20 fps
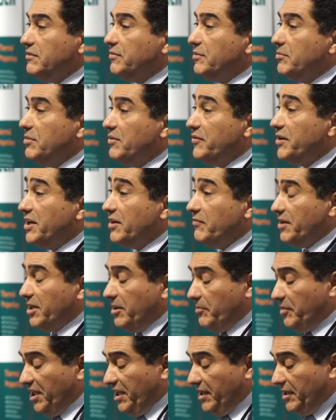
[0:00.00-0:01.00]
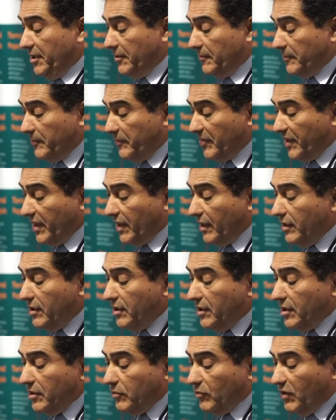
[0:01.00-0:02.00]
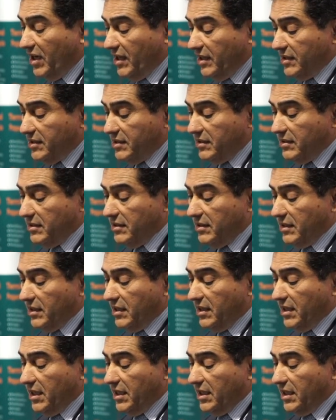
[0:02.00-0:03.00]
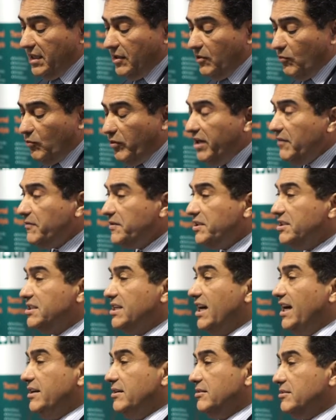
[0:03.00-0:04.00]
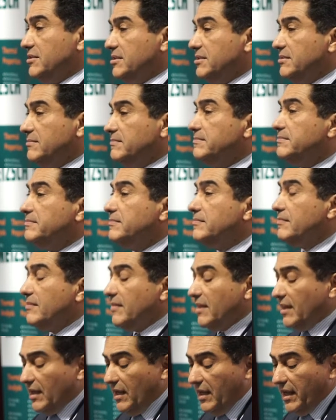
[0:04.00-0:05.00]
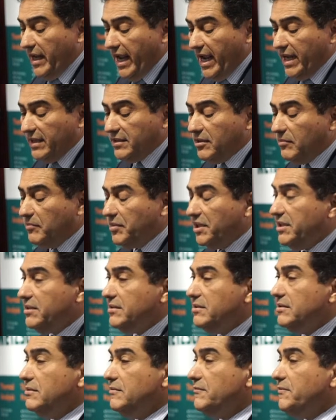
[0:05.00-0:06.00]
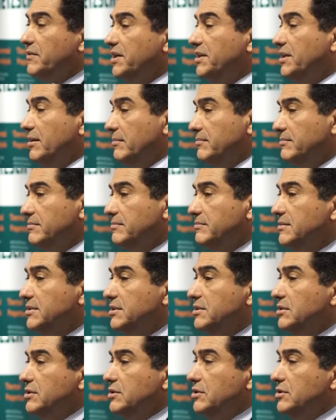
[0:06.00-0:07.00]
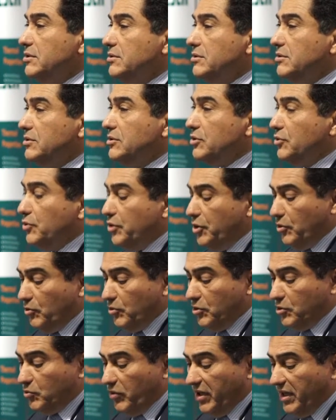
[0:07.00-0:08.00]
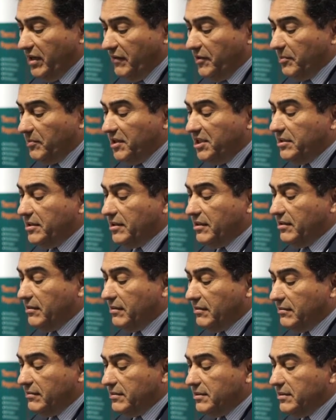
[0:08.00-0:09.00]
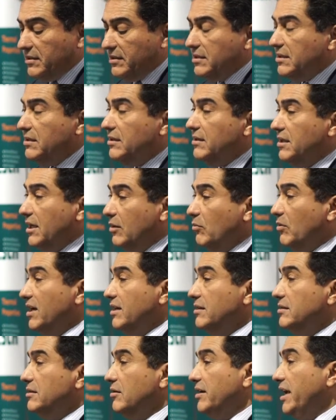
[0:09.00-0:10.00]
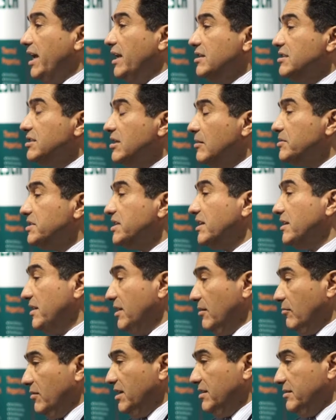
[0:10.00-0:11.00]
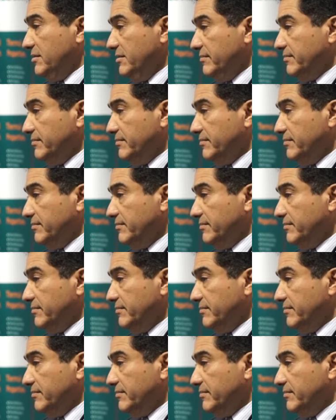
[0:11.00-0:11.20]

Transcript: from the very, very beginning was, what if designers had complete freedom to use whatever material they wanted on any substrate they wanted,